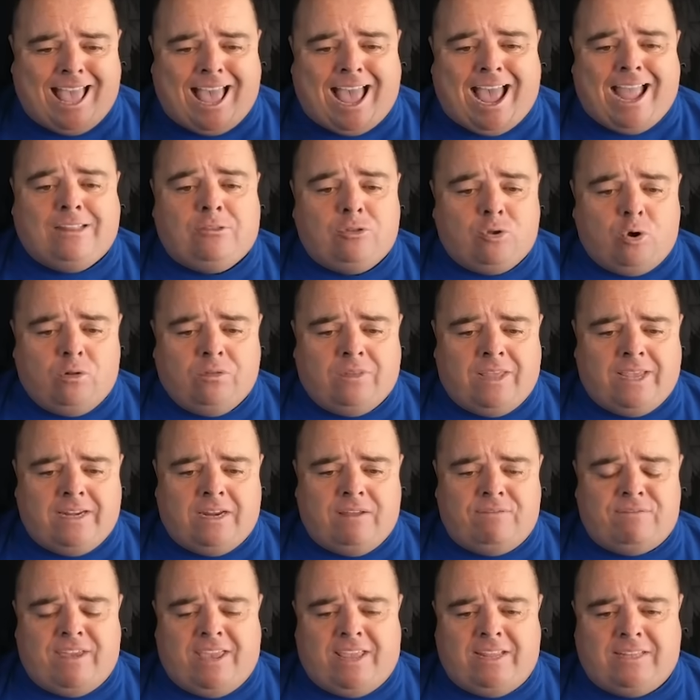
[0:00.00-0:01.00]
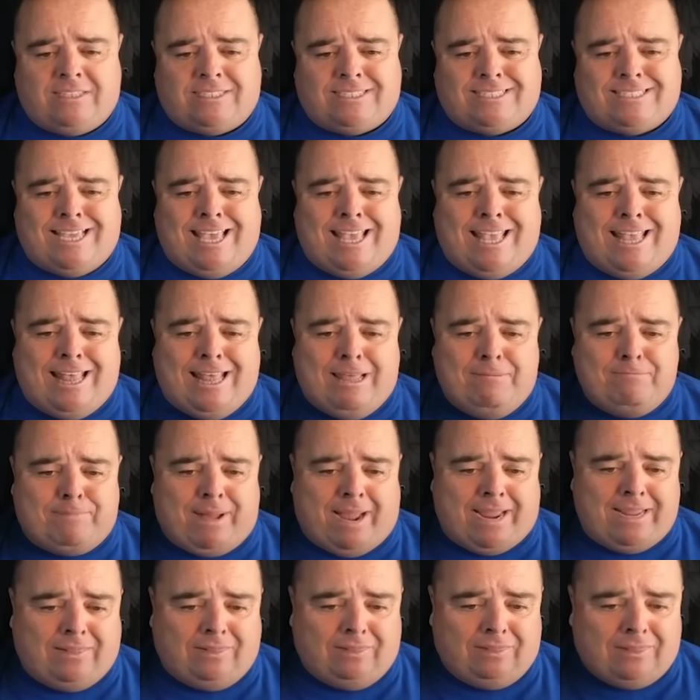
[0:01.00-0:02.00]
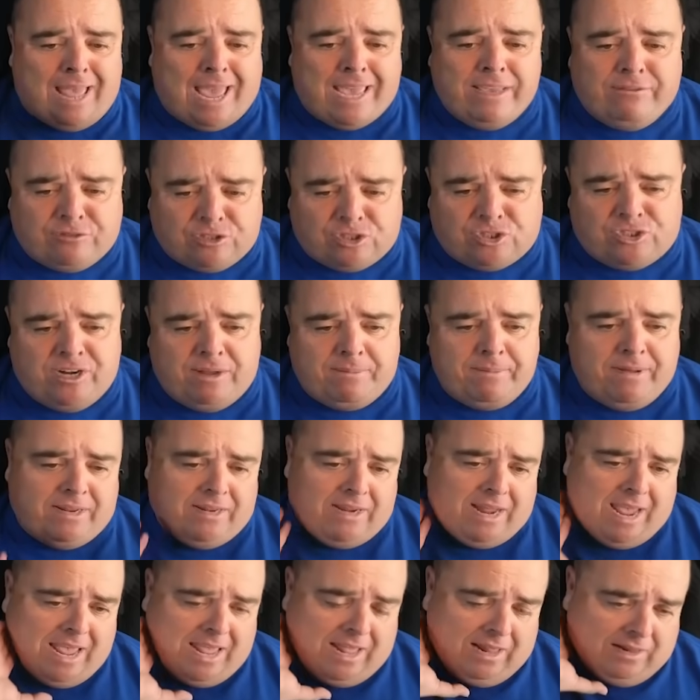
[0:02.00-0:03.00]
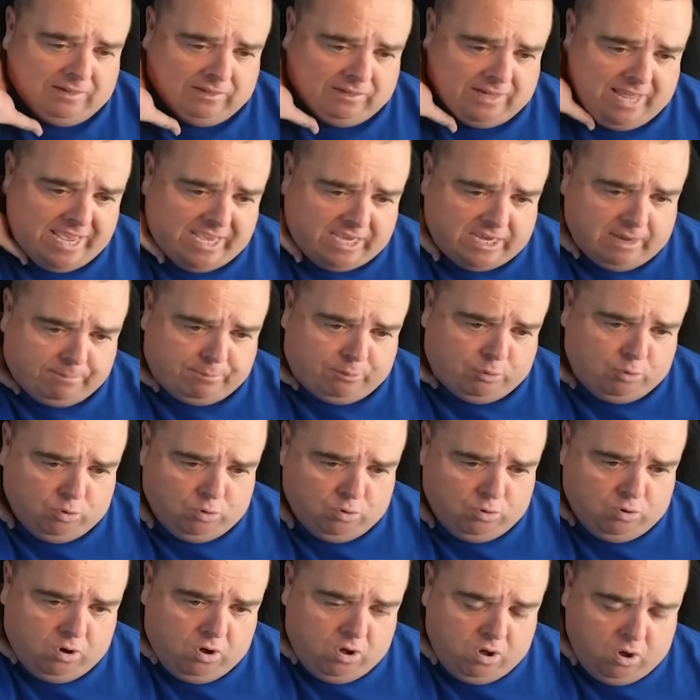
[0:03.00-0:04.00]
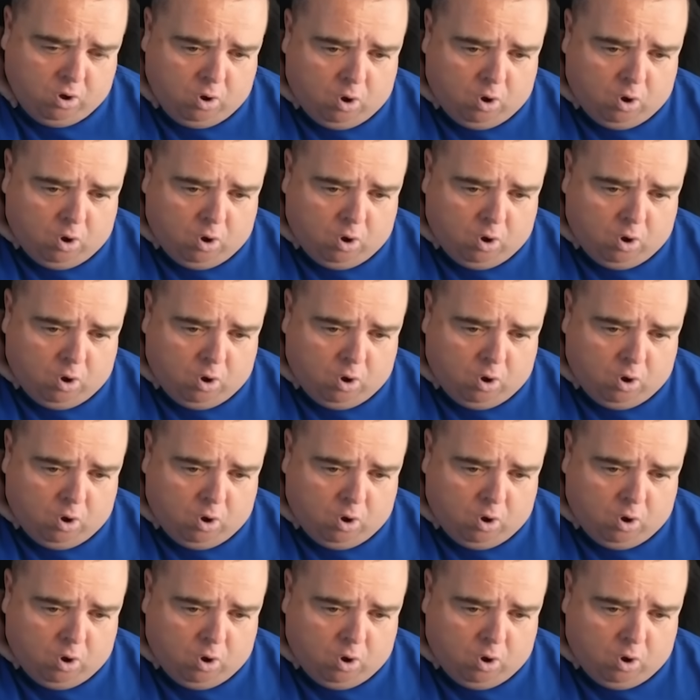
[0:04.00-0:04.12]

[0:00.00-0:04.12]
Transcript: and online events by live streaming like a pro